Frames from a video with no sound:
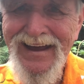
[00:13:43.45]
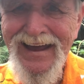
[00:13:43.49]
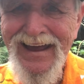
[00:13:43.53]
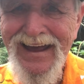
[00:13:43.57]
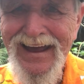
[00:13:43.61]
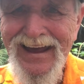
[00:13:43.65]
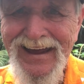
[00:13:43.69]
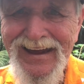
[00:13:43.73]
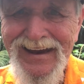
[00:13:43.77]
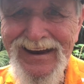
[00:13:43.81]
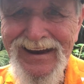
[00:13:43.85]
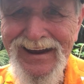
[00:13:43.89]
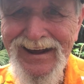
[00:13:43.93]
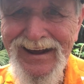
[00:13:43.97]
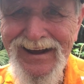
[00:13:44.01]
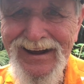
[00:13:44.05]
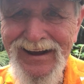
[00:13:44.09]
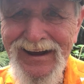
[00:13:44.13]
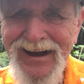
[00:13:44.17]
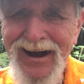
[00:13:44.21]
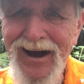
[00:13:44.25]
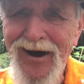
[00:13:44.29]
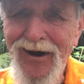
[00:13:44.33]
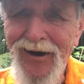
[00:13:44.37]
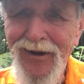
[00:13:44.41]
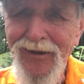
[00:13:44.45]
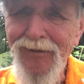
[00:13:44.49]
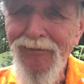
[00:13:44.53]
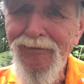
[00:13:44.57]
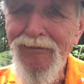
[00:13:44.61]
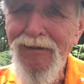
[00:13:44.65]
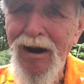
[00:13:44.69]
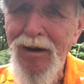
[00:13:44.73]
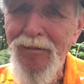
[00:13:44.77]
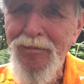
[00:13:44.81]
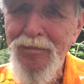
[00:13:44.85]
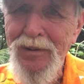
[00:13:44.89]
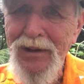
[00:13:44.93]
and all of
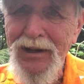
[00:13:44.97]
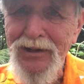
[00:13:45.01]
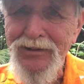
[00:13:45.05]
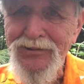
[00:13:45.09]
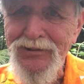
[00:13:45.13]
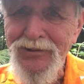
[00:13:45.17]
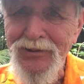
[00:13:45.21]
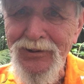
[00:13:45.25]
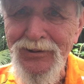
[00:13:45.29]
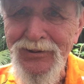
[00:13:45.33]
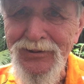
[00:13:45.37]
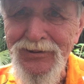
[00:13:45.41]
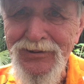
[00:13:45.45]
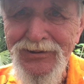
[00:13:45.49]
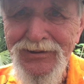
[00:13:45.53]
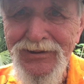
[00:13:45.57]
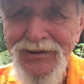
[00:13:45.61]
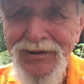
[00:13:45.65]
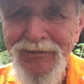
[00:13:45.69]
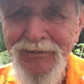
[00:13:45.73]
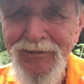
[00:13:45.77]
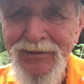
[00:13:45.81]
our pictures that